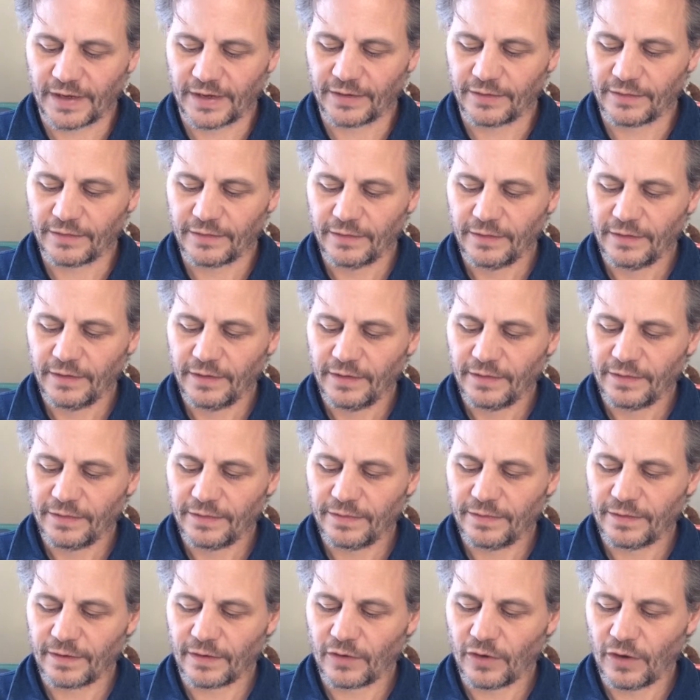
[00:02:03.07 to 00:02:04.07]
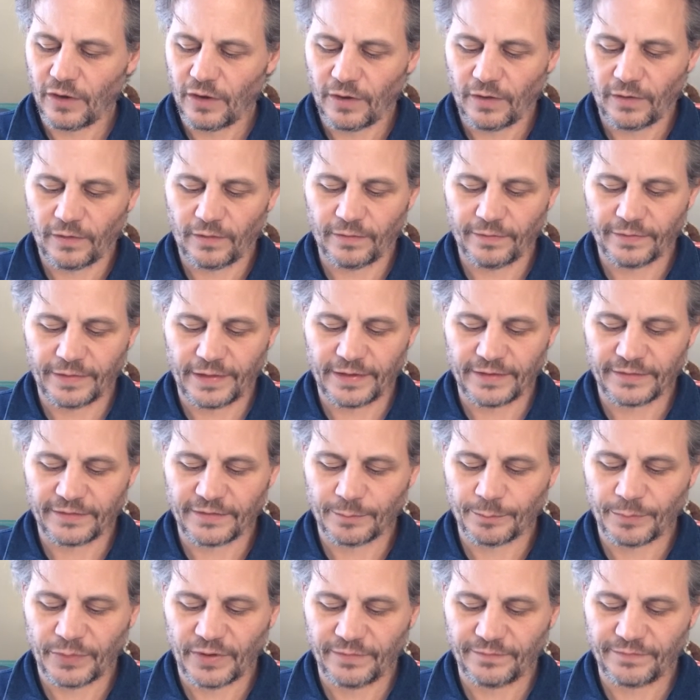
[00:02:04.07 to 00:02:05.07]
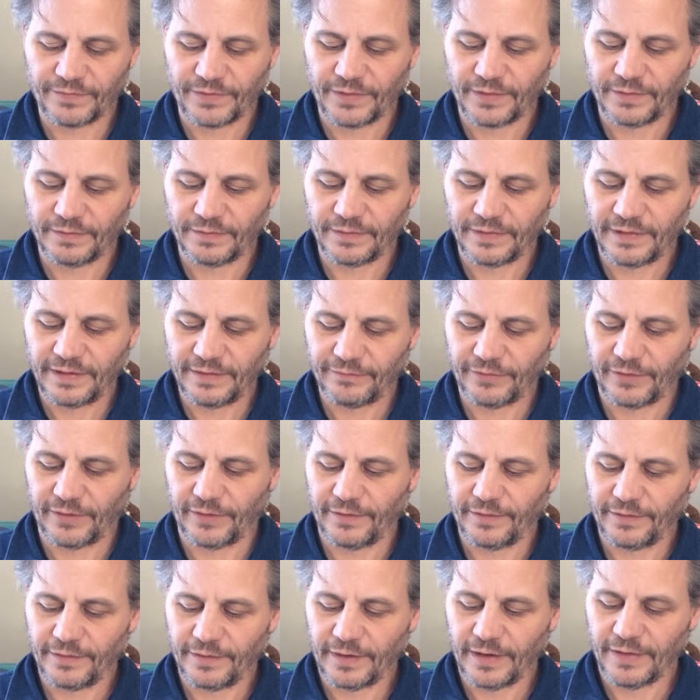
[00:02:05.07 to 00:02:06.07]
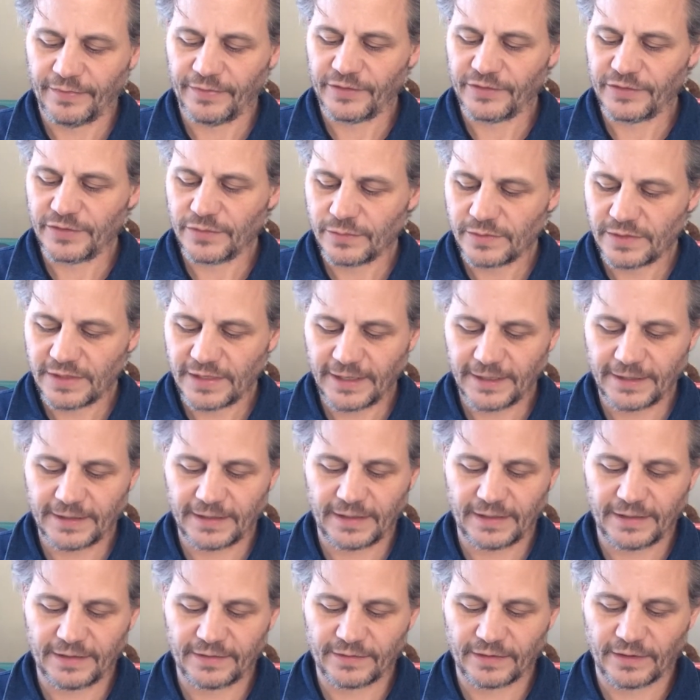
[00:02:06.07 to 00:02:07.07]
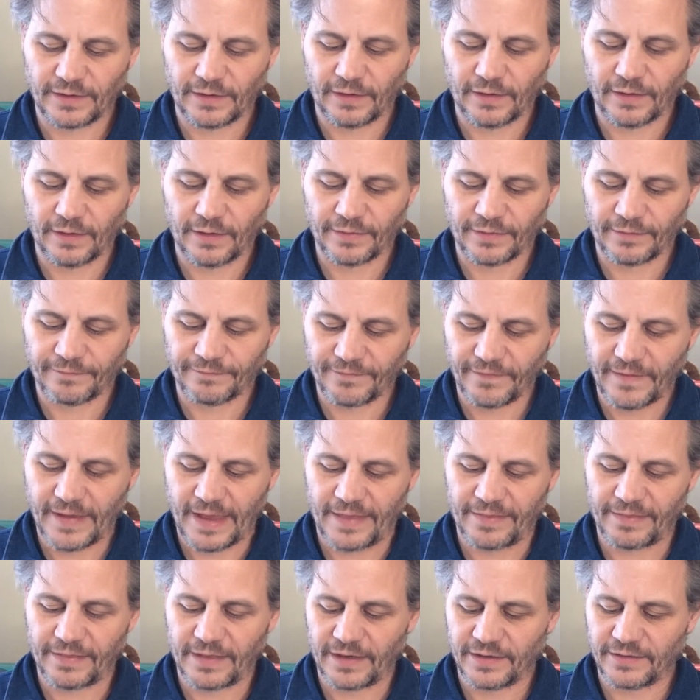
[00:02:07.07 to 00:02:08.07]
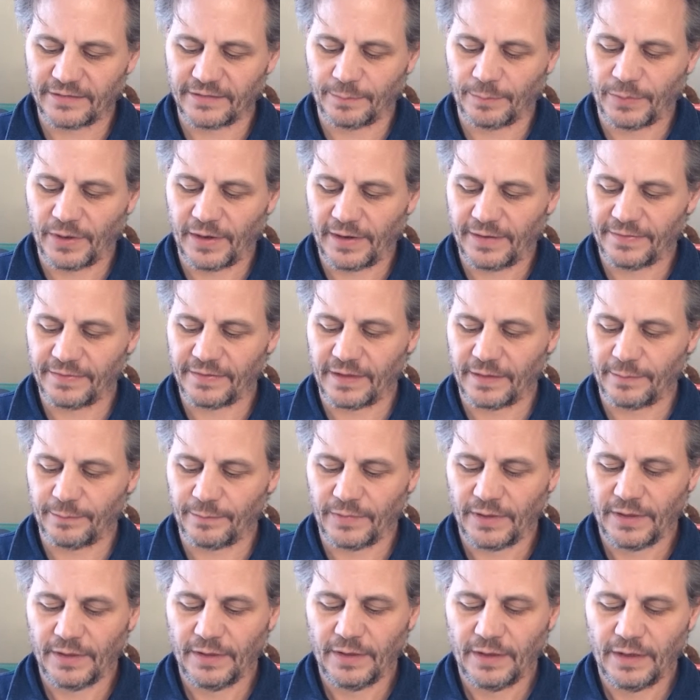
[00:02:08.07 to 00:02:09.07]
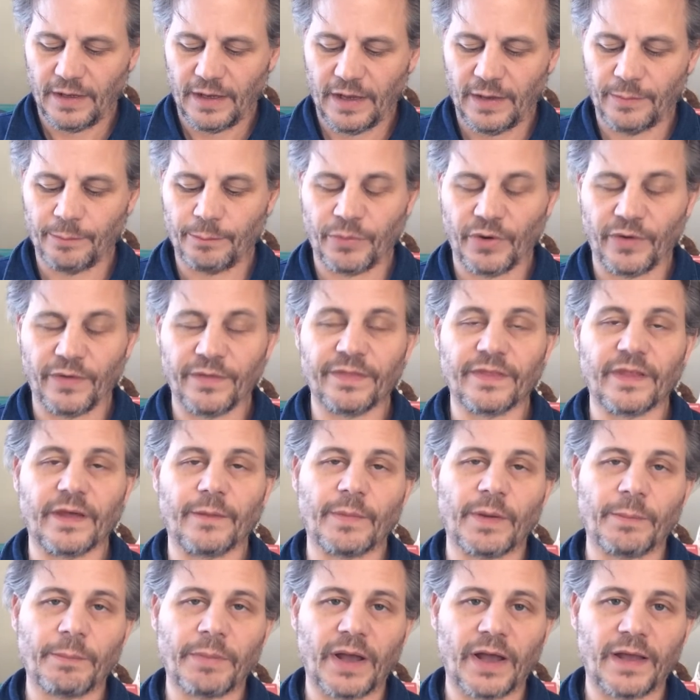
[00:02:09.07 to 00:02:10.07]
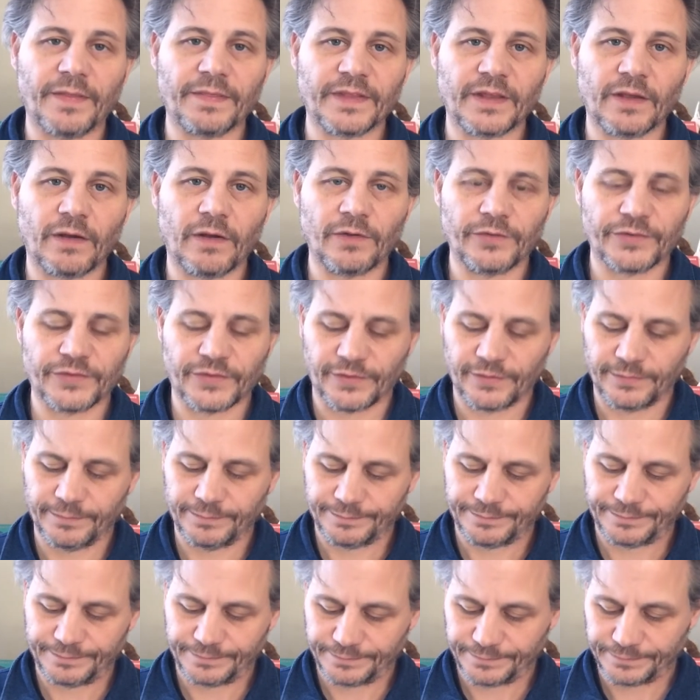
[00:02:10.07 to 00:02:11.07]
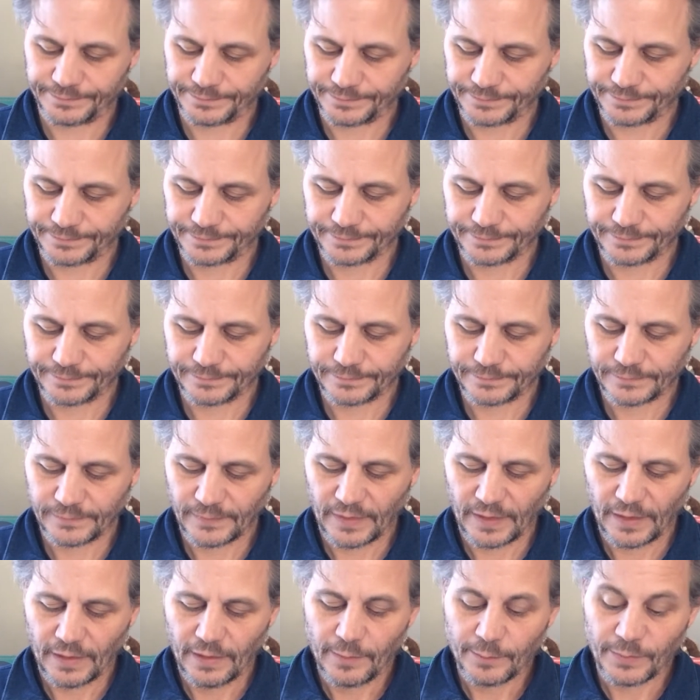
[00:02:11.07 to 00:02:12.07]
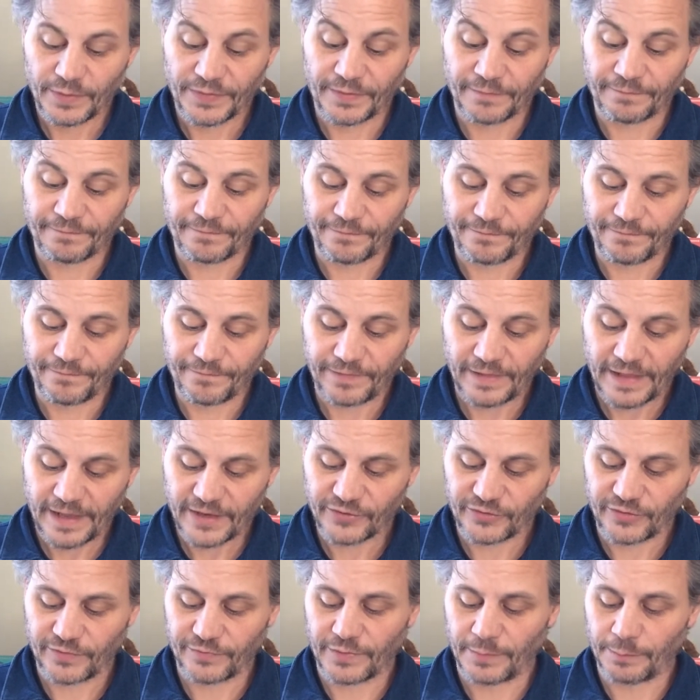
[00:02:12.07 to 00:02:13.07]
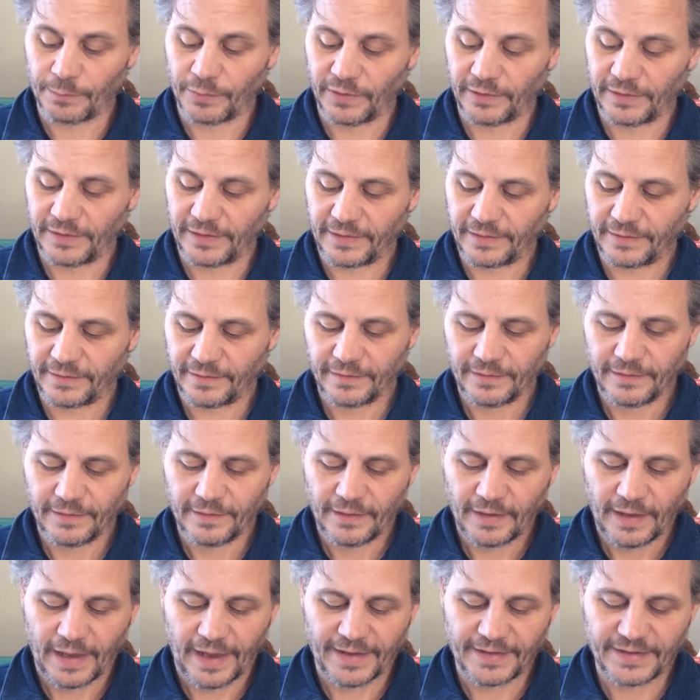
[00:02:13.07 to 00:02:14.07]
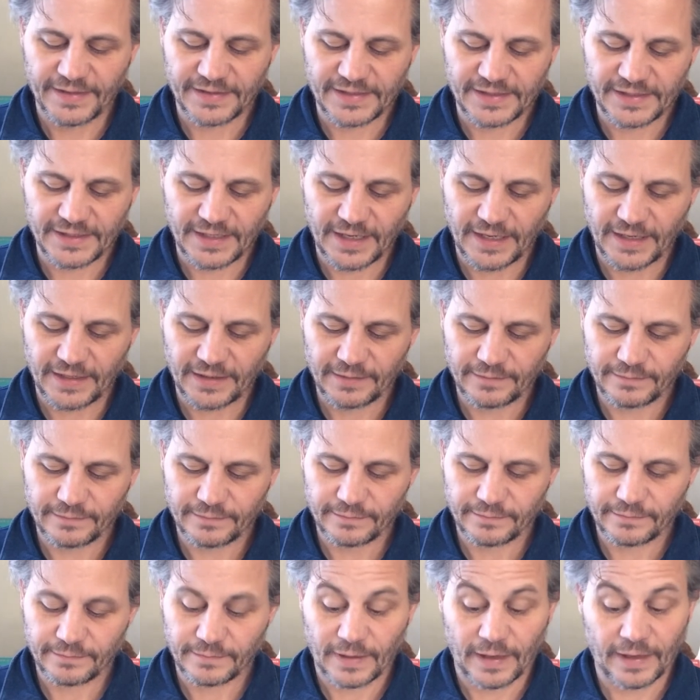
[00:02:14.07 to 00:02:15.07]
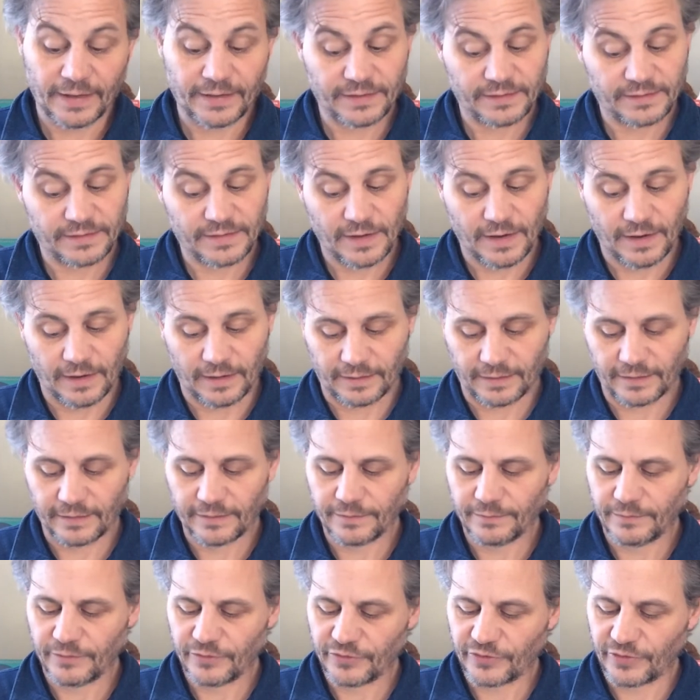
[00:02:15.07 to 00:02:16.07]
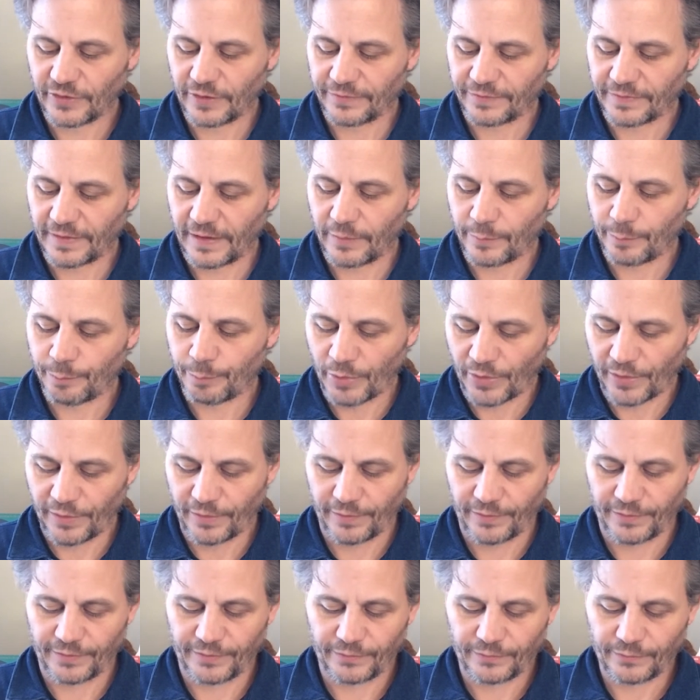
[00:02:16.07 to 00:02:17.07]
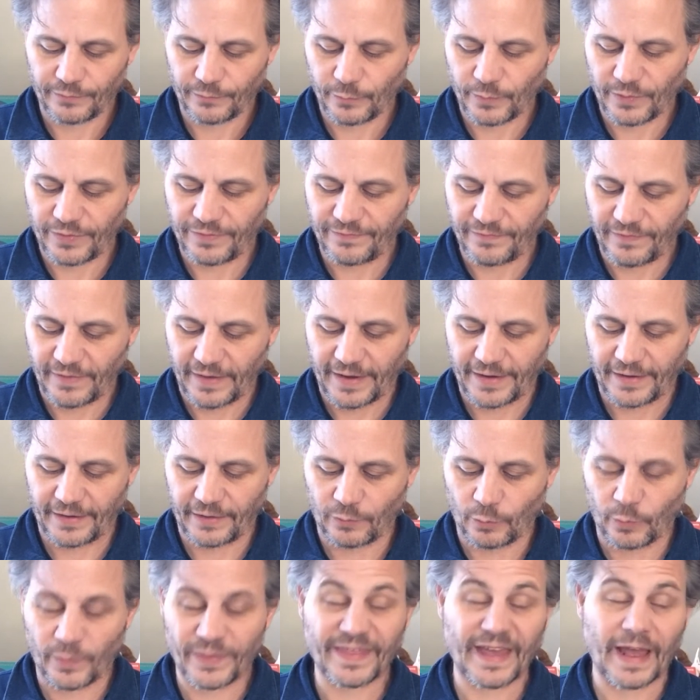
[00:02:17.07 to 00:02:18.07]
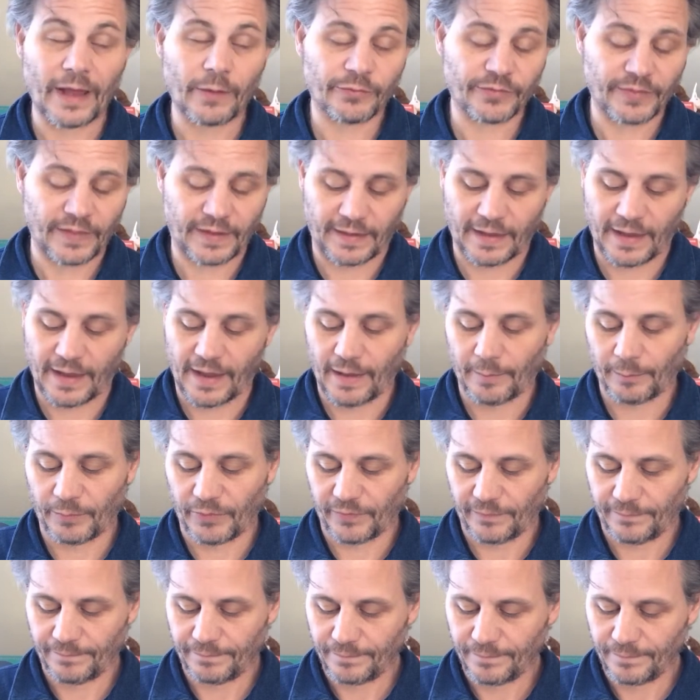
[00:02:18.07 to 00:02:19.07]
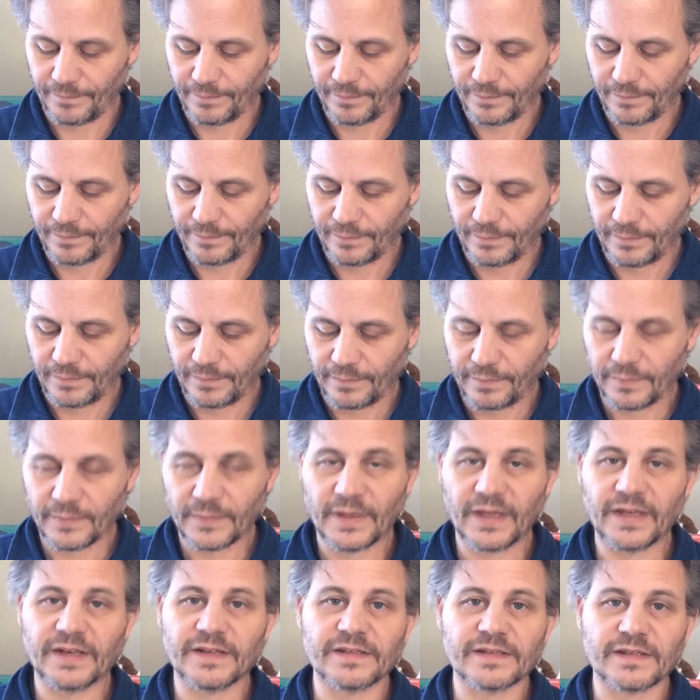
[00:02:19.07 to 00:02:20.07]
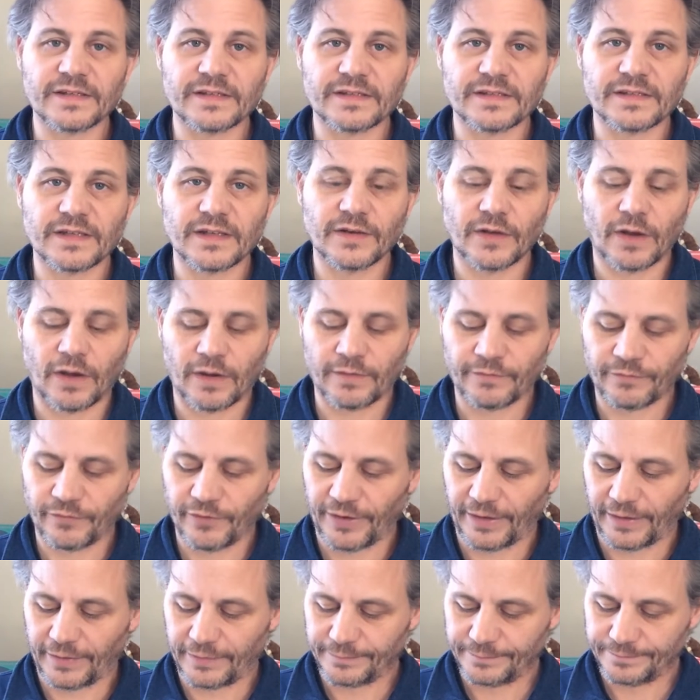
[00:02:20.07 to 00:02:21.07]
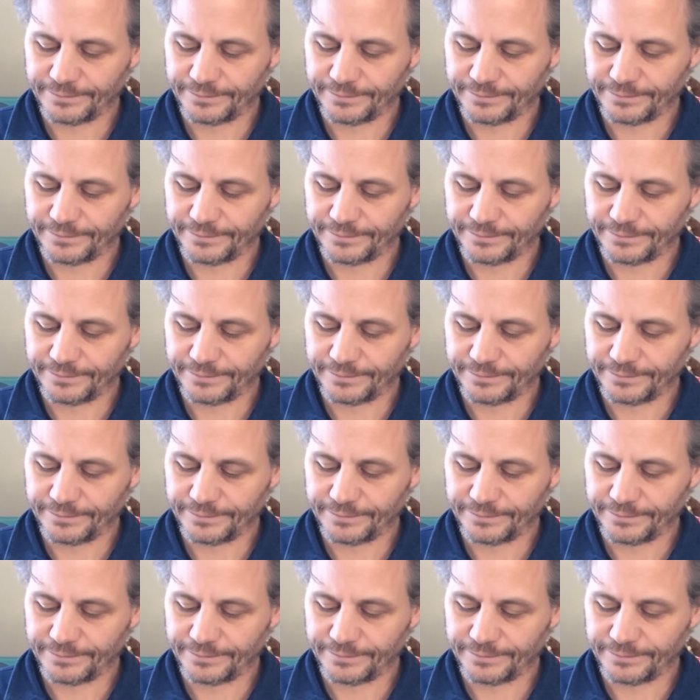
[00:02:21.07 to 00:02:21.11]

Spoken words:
and the caul that is above the liver, and the 2 kidneys, and the fat that is upon them, and burn them upon the altar. But the flesh of the bullock, and his skin, and his dung, shalt thou burn with fire without the camp. It is a sin offering.